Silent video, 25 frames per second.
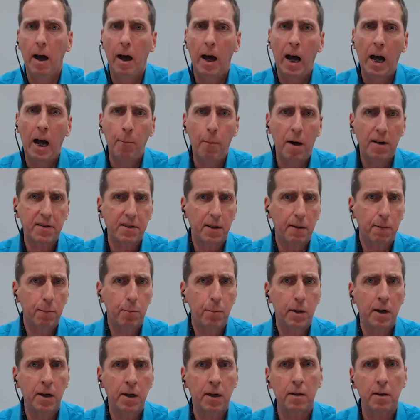I must have
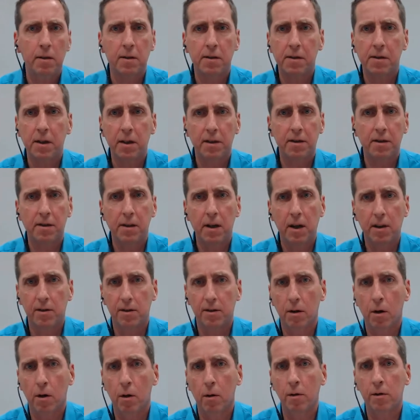been 6 years
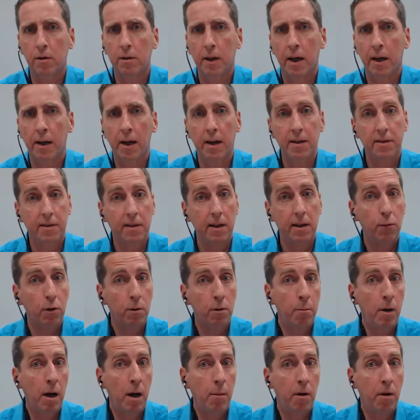old, and I still
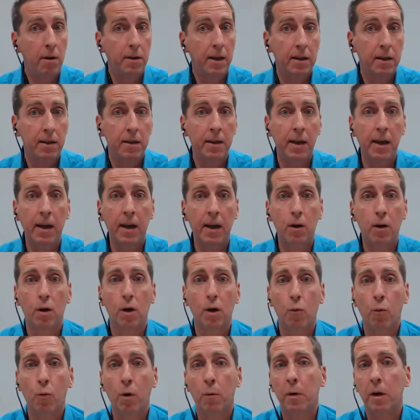remember that day
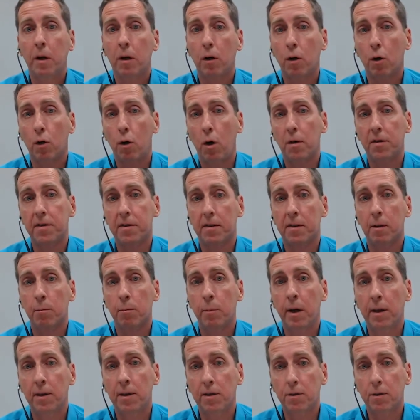when we crossed the
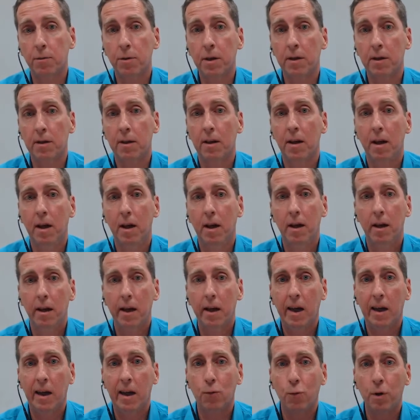main street
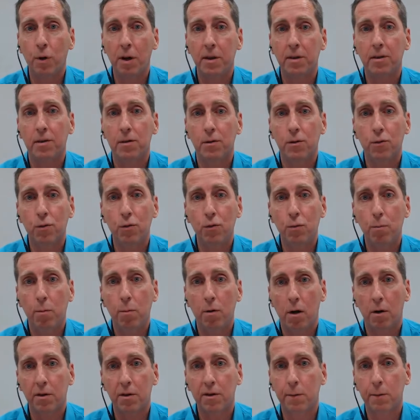and went 2
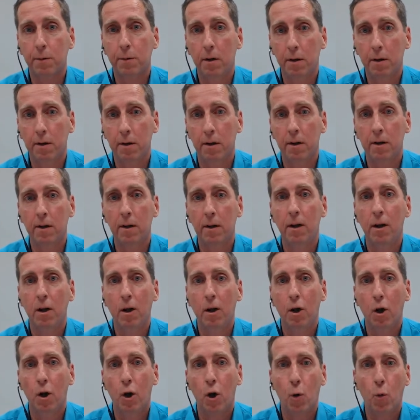blocks further,
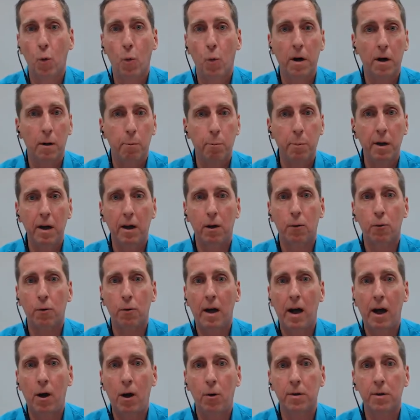where a big
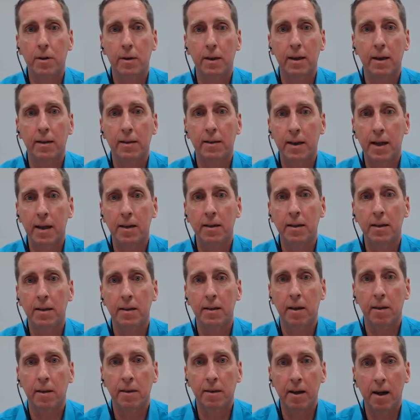crowd attended
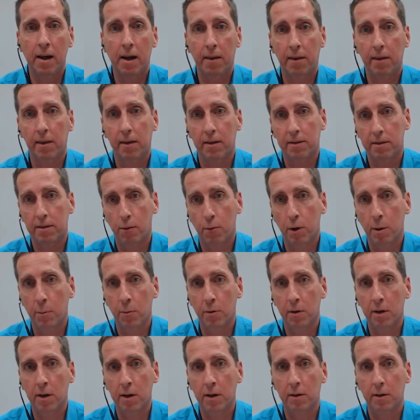a death
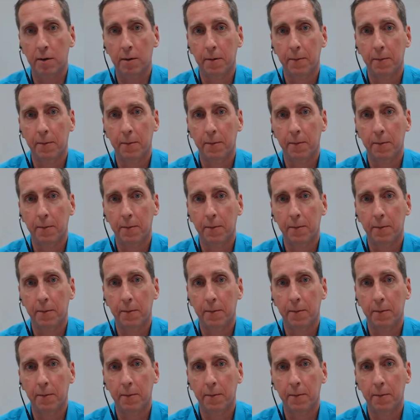ceremony.